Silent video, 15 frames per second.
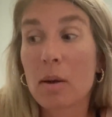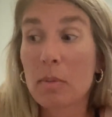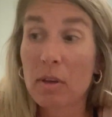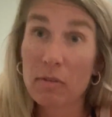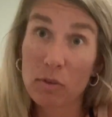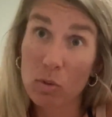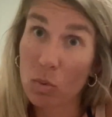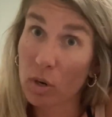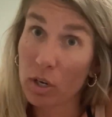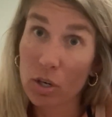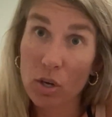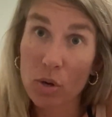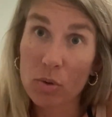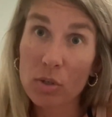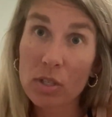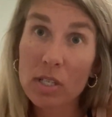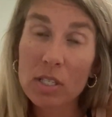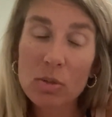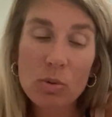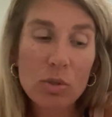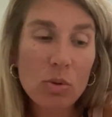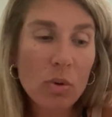if you want to go to
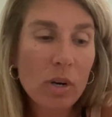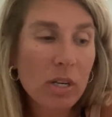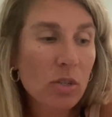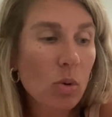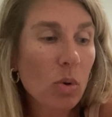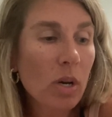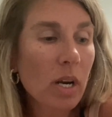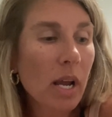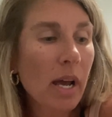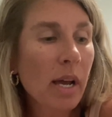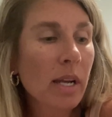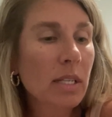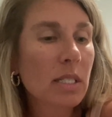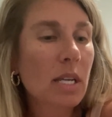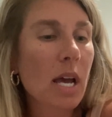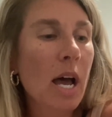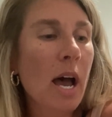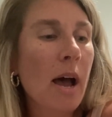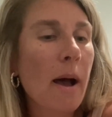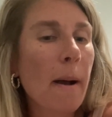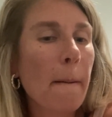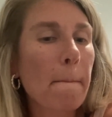this resort or not.
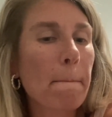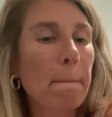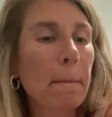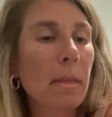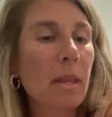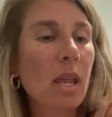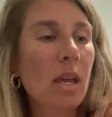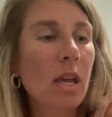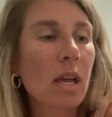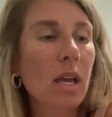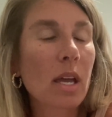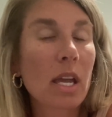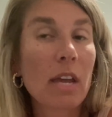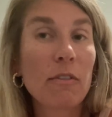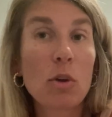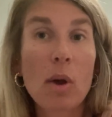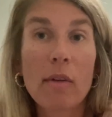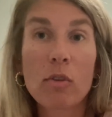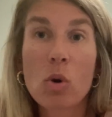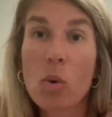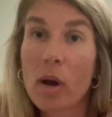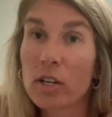If you
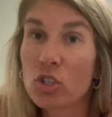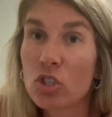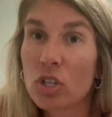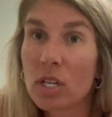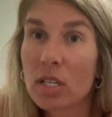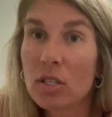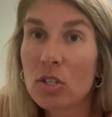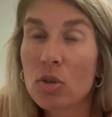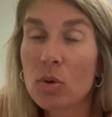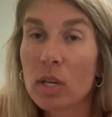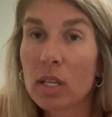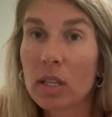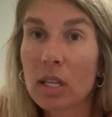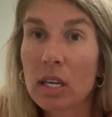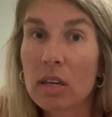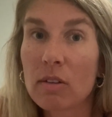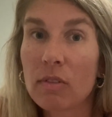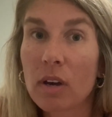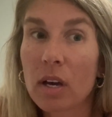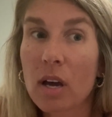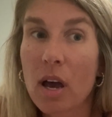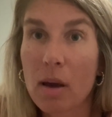have questions, you can leave
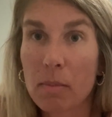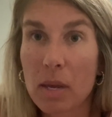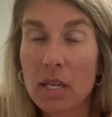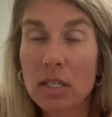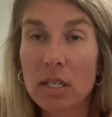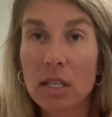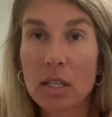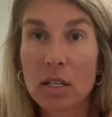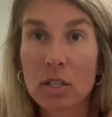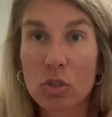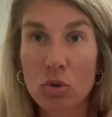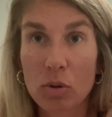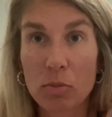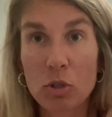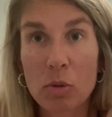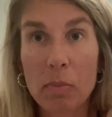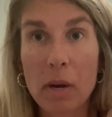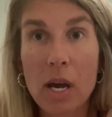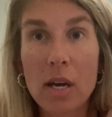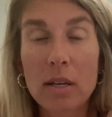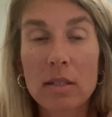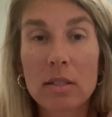a comment in the description
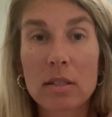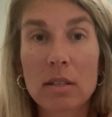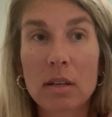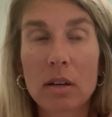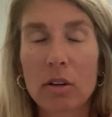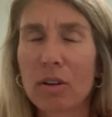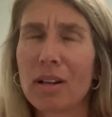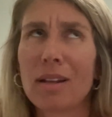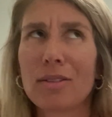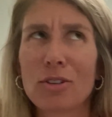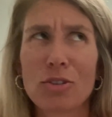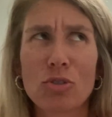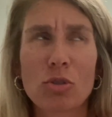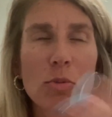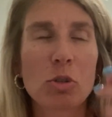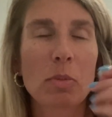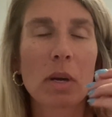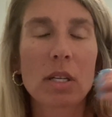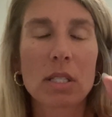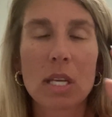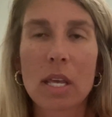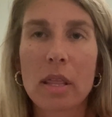box, or not in the description
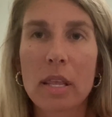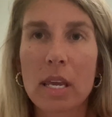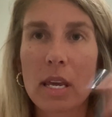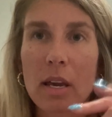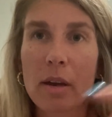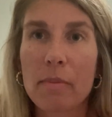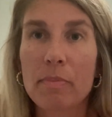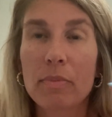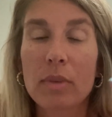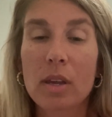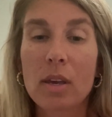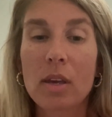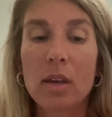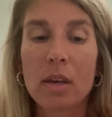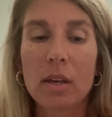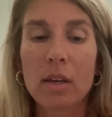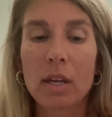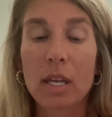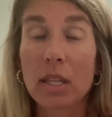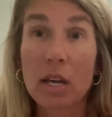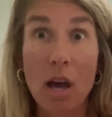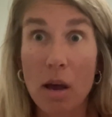box, in
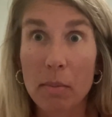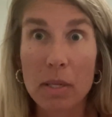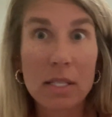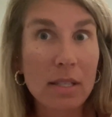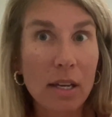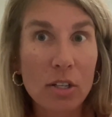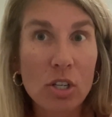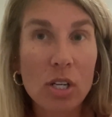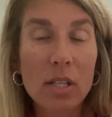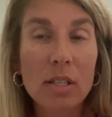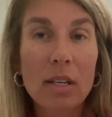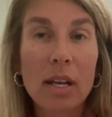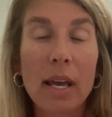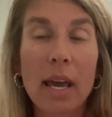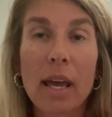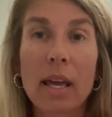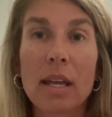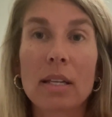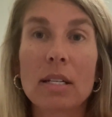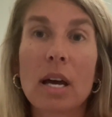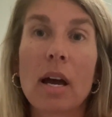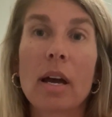the comment section,
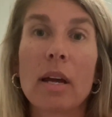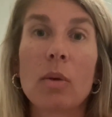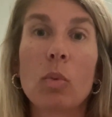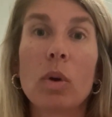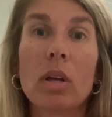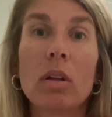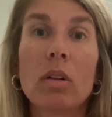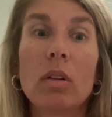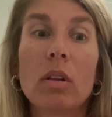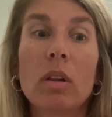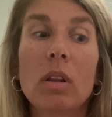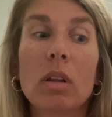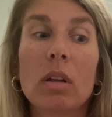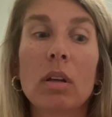and I will